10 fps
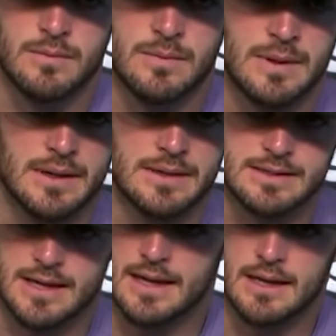uh,
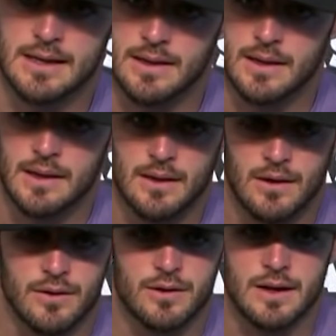Zay and
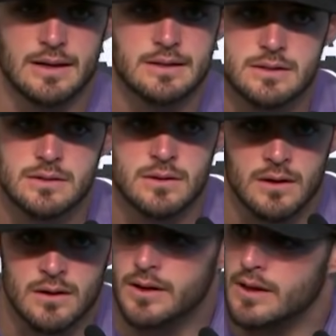our other guys,
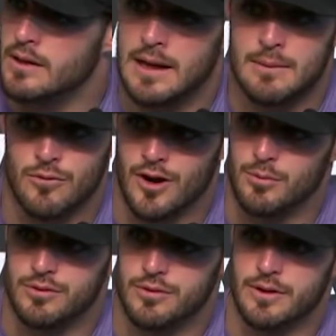they're going to get a lot more
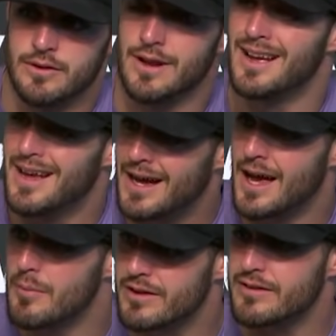opportunities, and I, I,
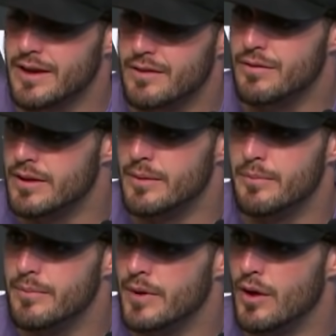am excited for them.
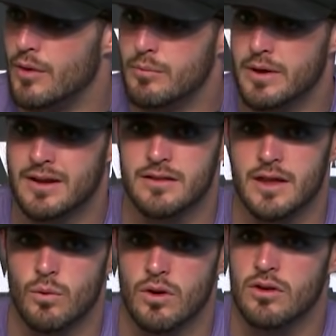You know, because
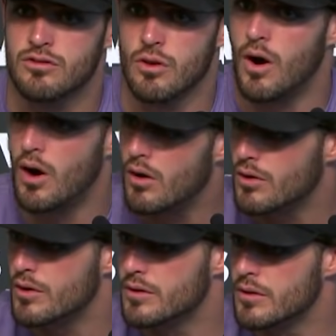they work so
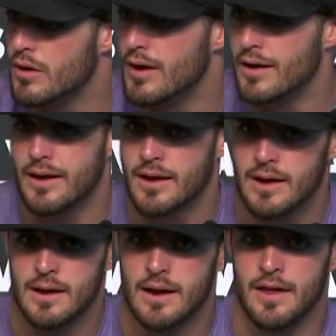hard. You know, I,
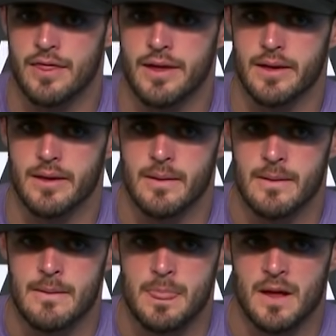I think
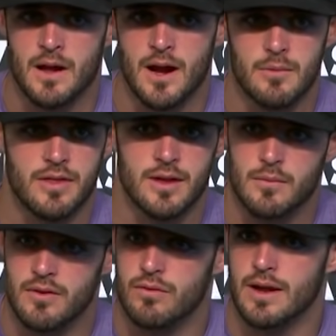a common
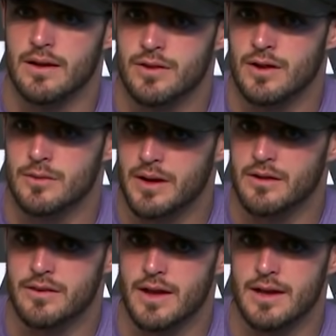theme of when I've talked
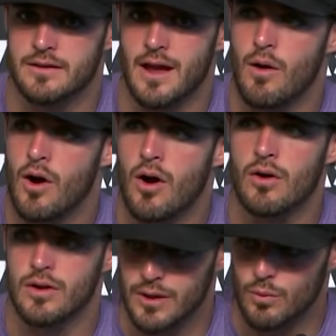about Zay is how
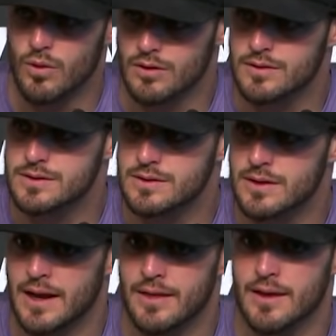hard he works,
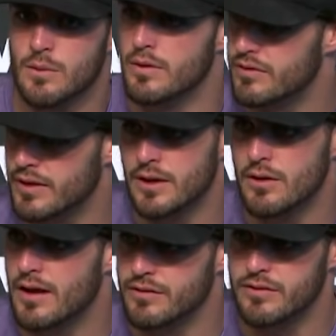and I think we've seen you
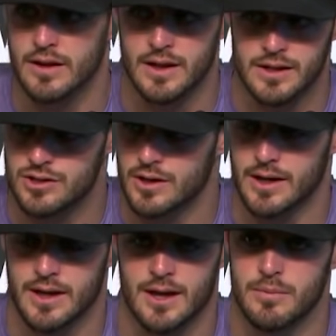guys have seen it in
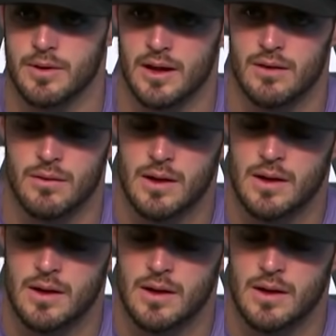training camp and how